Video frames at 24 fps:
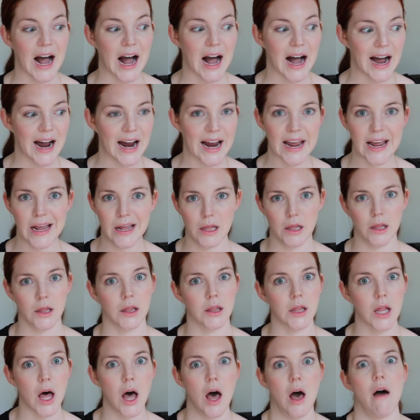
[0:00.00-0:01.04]
I
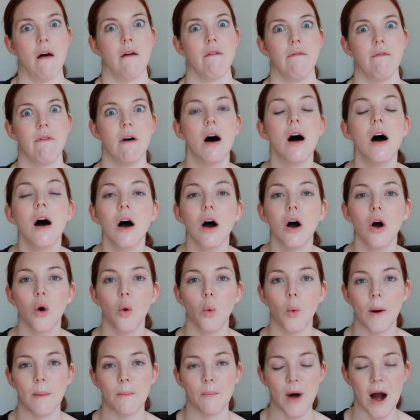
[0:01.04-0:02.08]
love
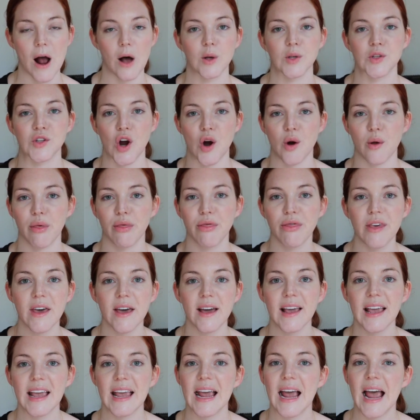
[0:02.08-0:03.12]
when brows are
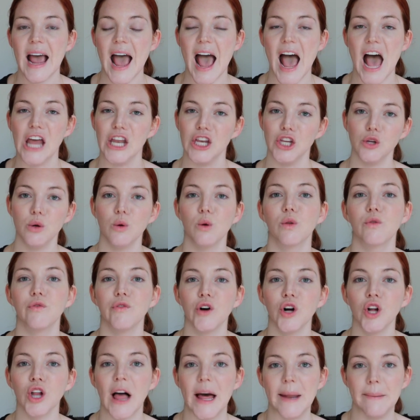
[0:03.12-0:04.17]
thick and
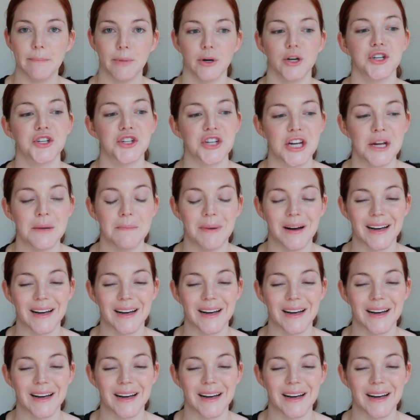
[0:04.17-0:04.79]
youthful and bushy,